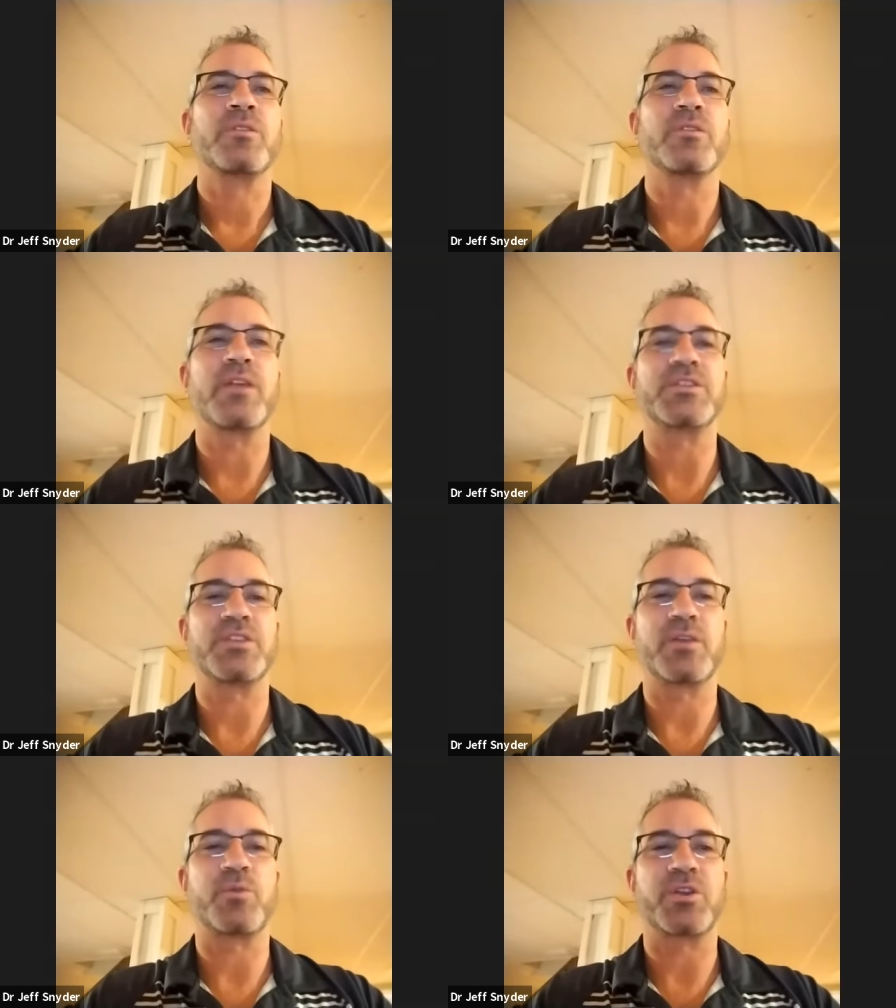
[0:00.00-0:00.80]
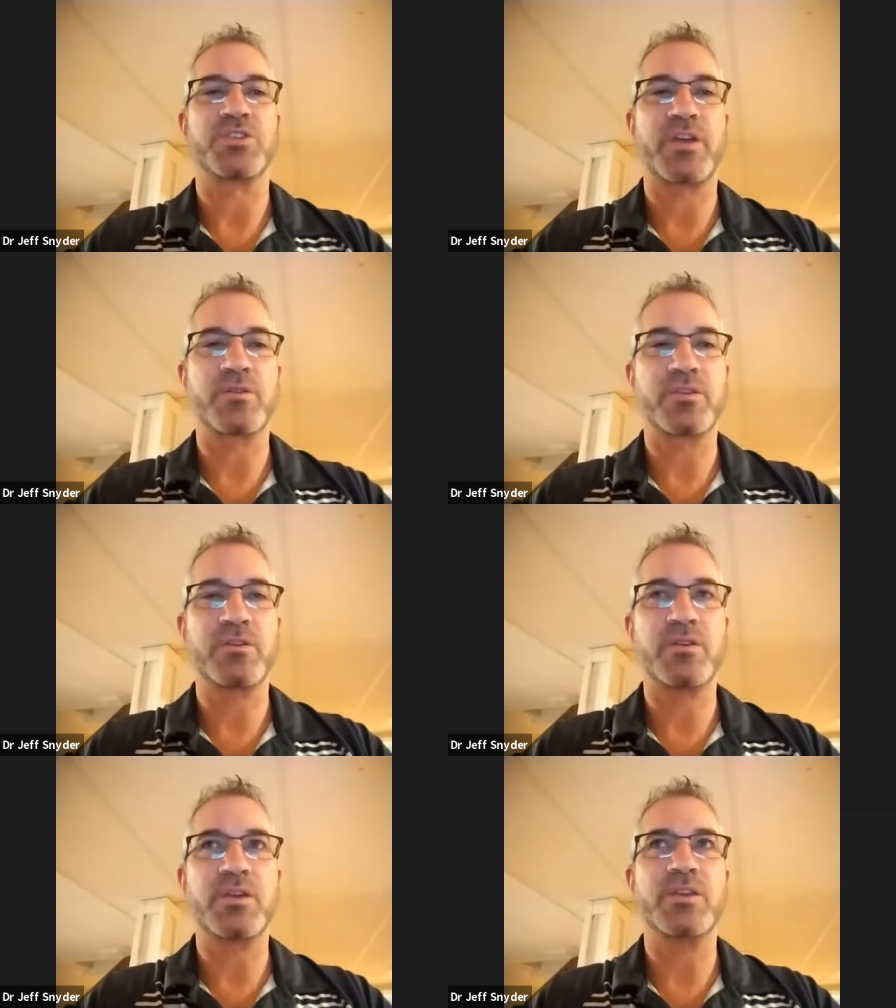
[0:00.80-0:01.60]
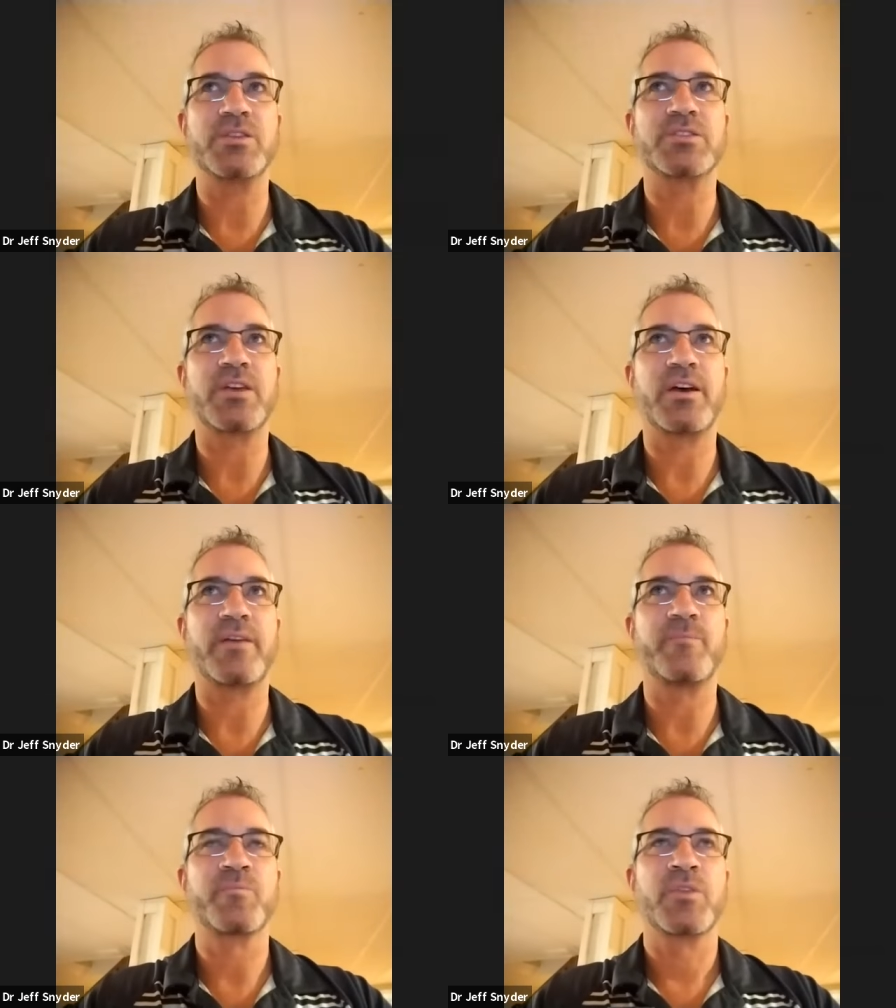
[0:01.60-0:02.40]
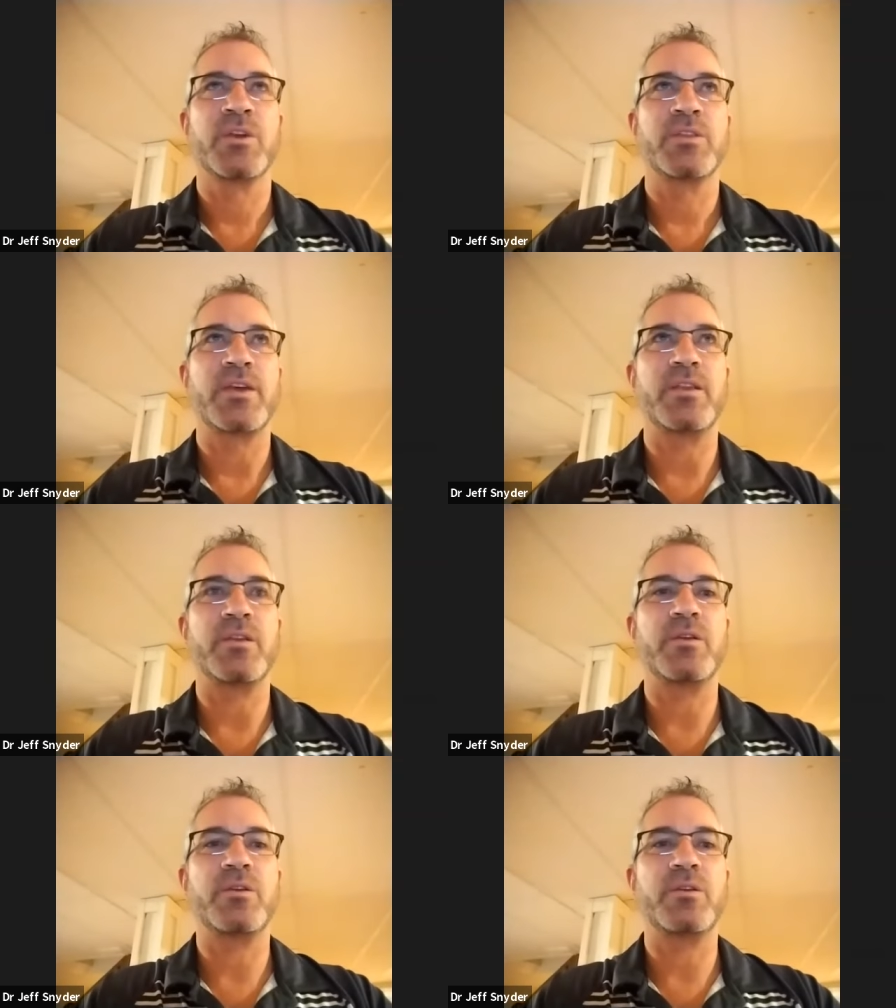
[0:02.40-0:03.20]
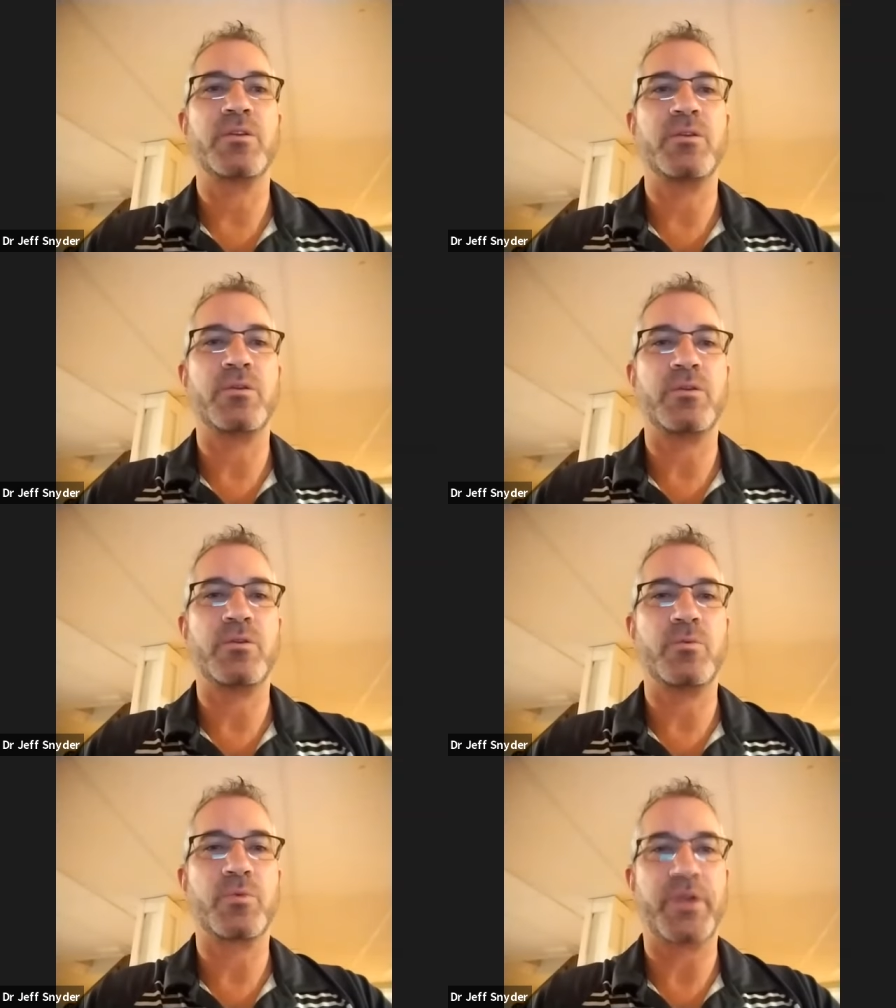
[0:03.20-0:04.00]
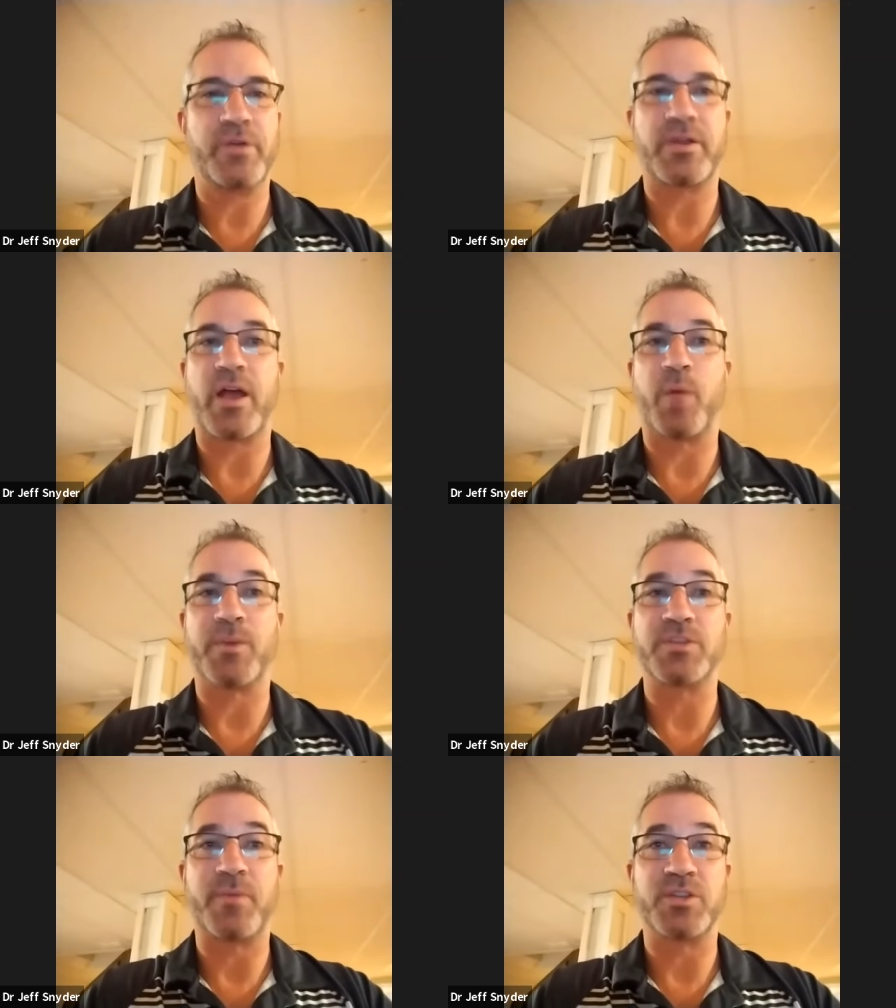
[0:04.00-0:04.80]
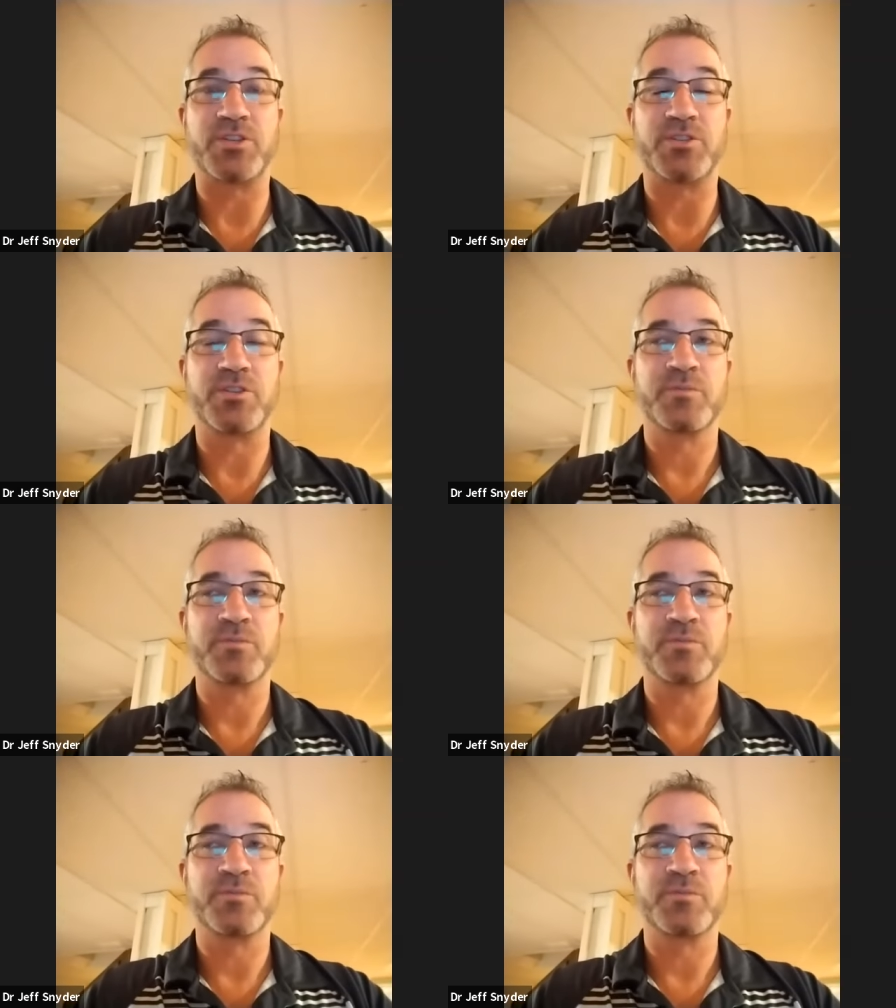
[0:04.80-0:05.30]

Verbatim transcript: The last thing I wanted to share with you is um, that we're here to help, as I mentioned